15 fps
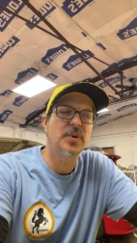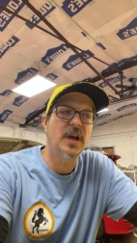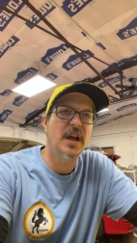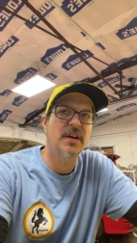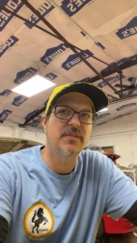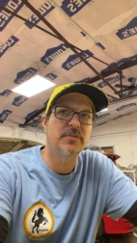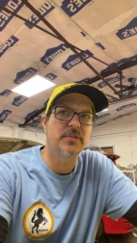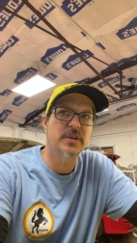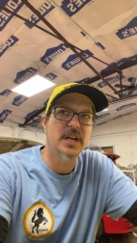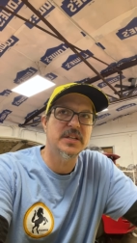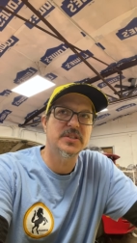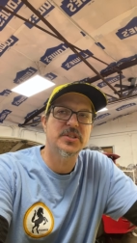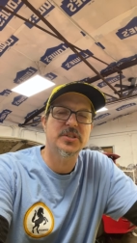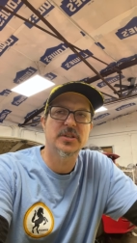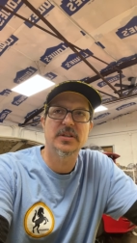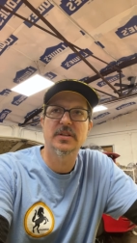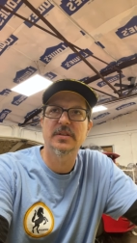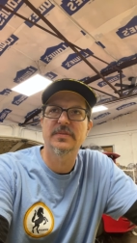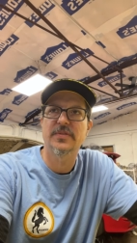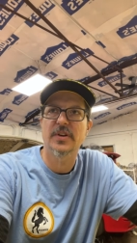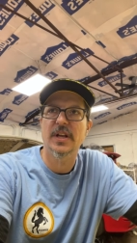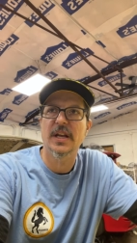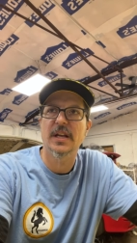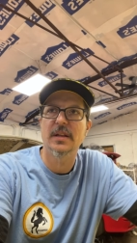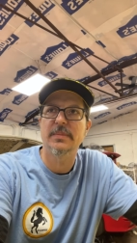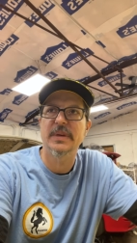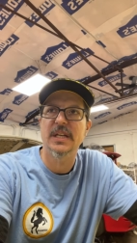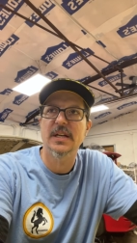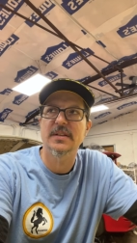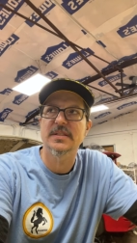have registered for the Helen
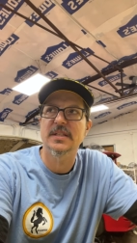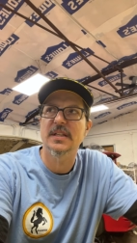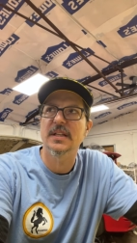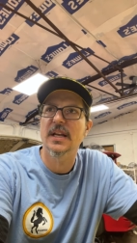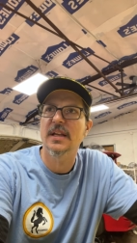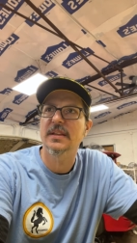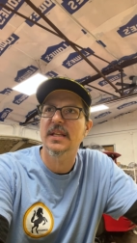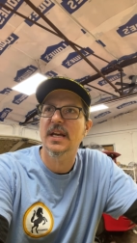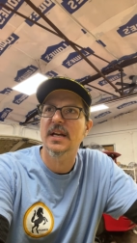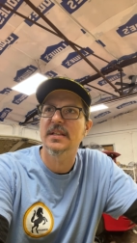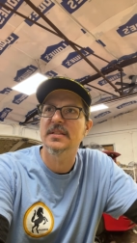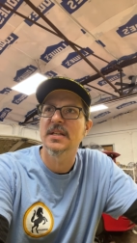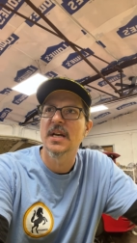meet, I'll send out that.